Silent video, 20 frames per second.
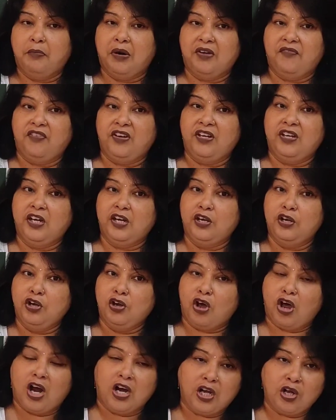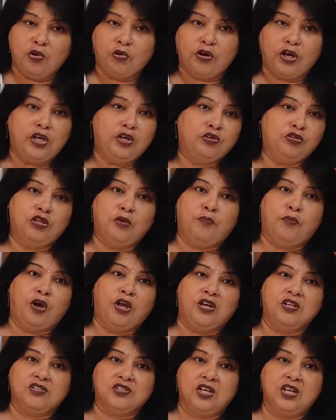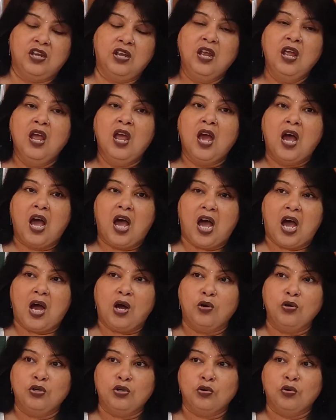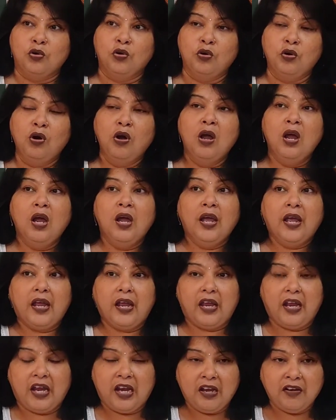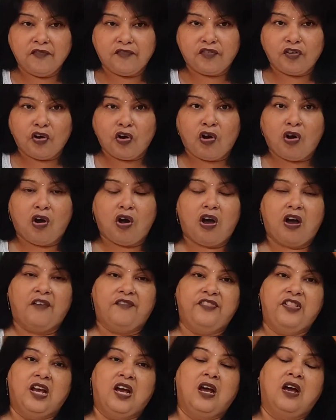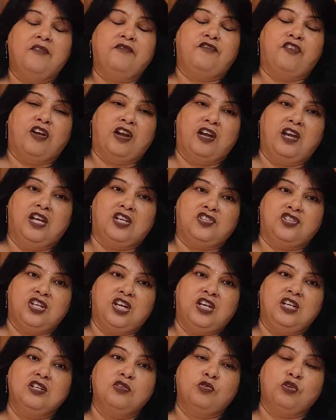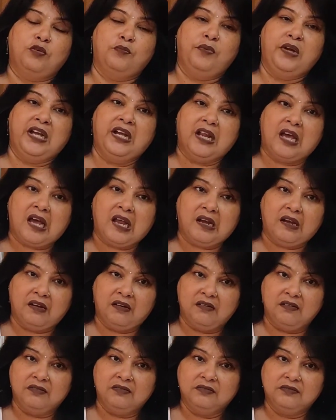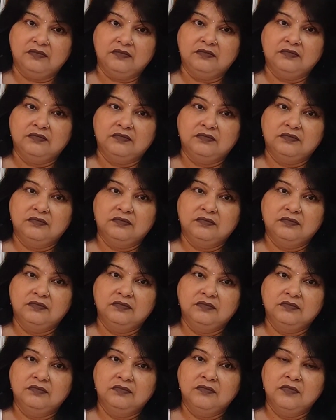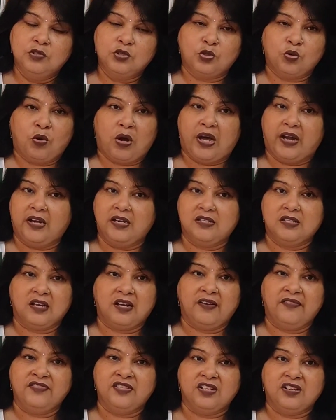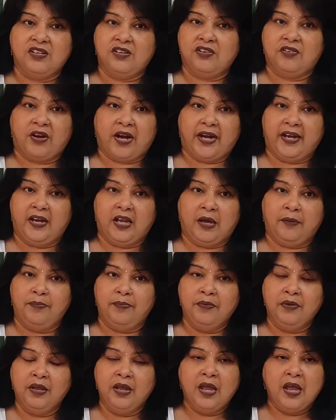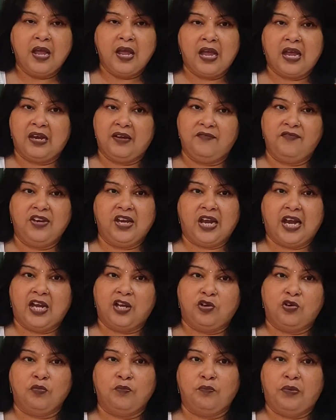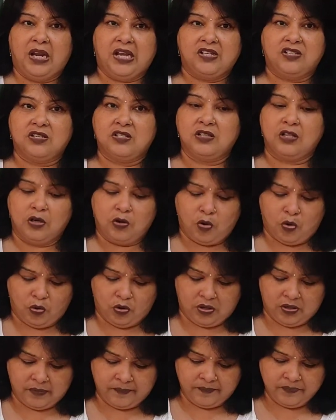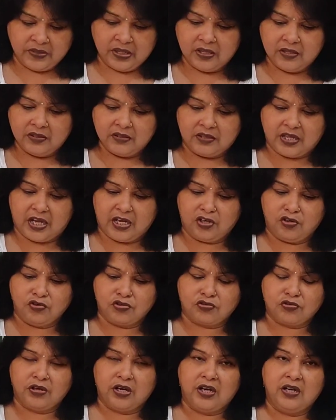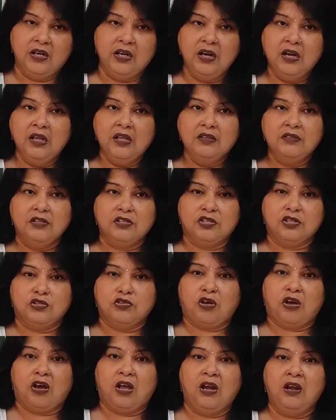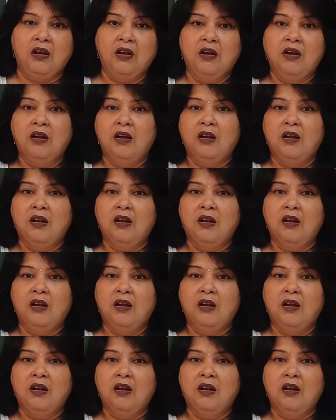but we did not look into the policy how to inflow of the foreign exchange could be done. So our reserves dried up and we had to pledge the gold. Thank you, student. This is all